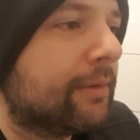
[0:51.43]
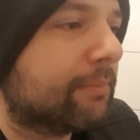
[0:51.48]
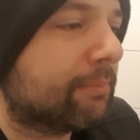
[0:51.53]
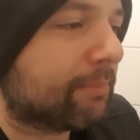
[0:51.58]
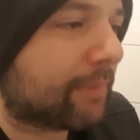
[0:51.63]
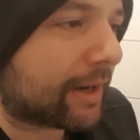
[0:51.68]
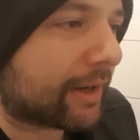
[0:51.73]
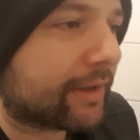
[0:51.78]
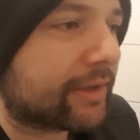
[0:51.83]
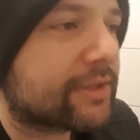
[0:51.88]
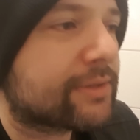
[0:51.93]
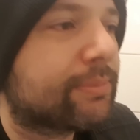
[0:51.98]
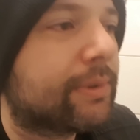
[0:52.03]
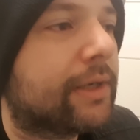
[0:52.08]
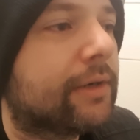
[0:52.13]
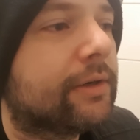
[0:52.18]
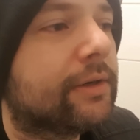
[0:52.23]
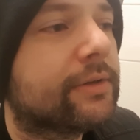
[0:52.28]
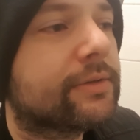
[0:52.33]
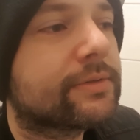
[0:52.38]
my
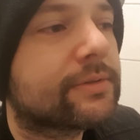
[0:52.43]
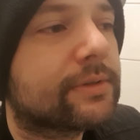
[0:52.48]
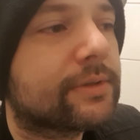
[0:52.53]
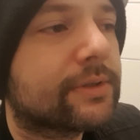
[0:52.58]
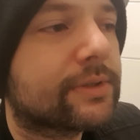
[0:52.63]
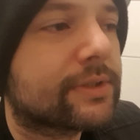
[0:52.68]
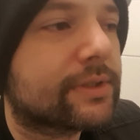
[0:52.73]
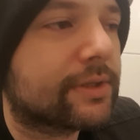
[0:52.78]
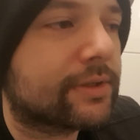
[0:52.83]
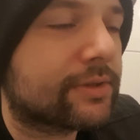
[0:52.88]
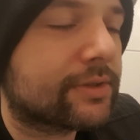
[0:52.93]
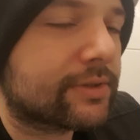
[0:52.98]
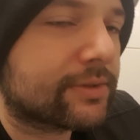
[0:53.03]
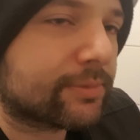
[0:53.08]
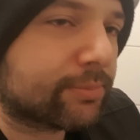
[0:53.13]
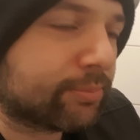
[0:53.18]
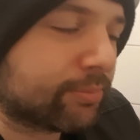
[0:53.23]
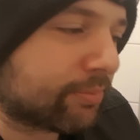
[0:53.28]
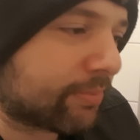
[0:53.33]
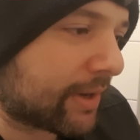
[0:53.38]
experiences,
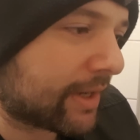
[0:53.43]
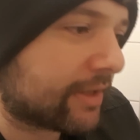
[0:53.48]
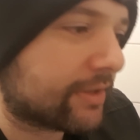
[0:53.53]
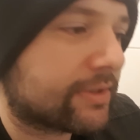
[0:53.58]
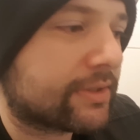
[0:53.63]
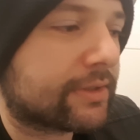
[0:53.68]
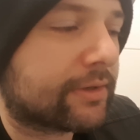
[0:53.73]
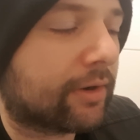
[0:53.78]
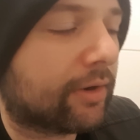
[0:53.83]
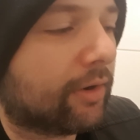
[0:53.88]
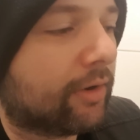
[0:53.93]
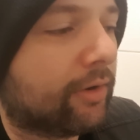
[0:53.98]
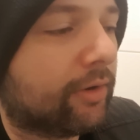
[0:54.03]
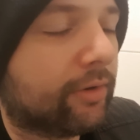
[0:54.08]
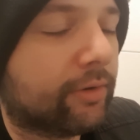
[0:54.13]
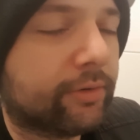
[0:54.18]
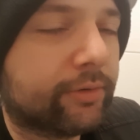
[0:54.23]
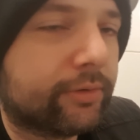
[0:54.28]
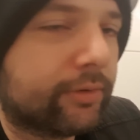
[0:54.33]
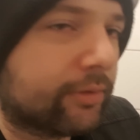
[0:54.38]
it's based
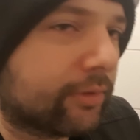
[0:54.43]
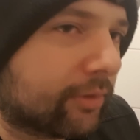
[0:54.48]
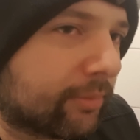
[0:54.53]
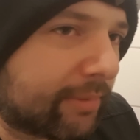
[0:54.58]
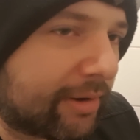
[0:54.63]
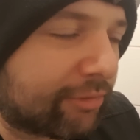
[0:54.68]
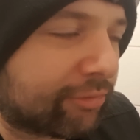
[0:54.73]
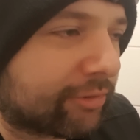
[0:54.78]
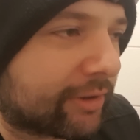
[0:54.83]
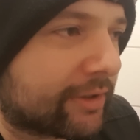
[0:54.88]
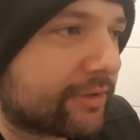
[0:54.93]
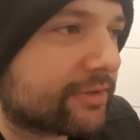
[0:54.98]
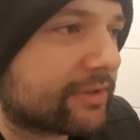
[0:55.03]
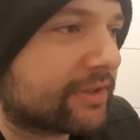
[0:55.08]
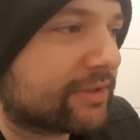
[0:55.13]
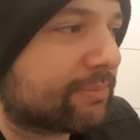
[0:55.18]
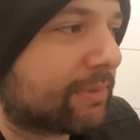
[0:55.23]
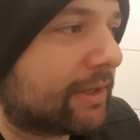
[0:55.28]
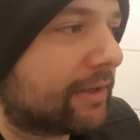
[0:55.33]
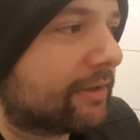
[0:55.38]
on, you know, my friends'
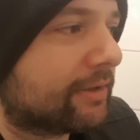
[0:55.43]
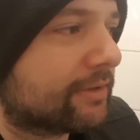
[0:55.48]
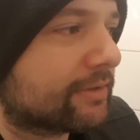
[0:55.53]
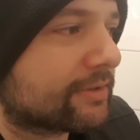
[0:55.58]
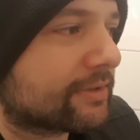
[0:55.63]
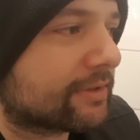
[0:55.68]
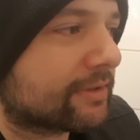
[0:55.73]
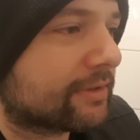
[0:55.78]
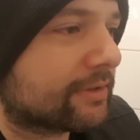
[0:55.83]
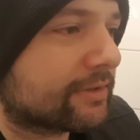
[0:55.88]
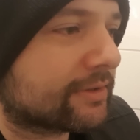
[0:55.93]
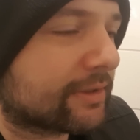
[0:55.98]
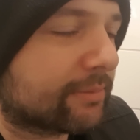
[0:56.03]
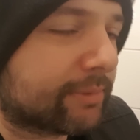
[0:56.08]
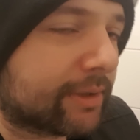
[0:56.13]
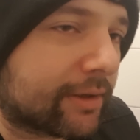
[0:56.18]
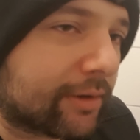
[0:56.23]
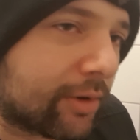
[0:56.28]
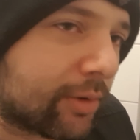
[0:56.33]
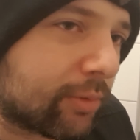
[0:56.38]
experiences and
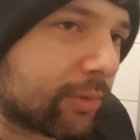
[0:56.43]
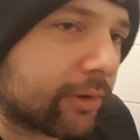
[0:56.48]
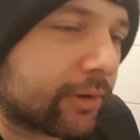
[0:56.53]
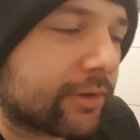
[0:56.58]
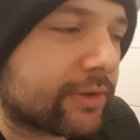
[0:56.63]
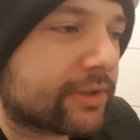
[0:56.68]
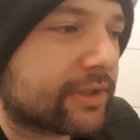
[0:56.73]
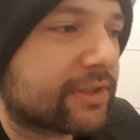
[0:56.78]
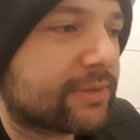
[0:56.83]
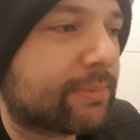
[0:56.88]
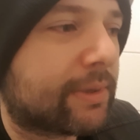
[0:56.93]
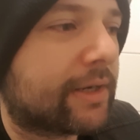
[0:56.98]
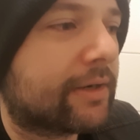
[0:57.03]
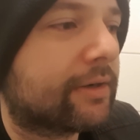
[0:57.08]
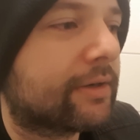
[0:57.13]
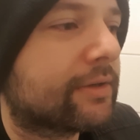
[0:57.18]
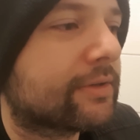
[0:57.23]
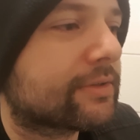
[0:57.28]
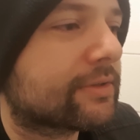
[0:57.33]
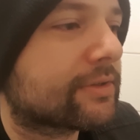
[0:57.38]
my coworkers'
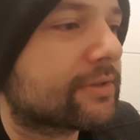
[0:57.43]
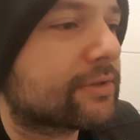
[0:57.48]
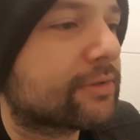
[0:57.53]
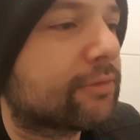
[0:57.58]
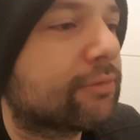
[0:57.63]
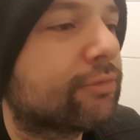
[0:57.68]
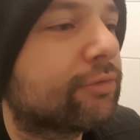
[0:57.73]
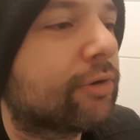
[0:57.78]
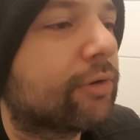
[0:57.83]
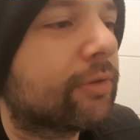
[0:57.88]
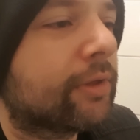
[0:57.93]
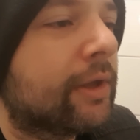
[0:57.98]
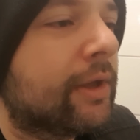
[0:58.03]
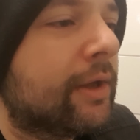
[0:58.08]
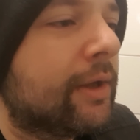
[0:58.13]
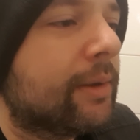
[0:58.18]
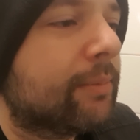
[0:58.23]
experience and so forth.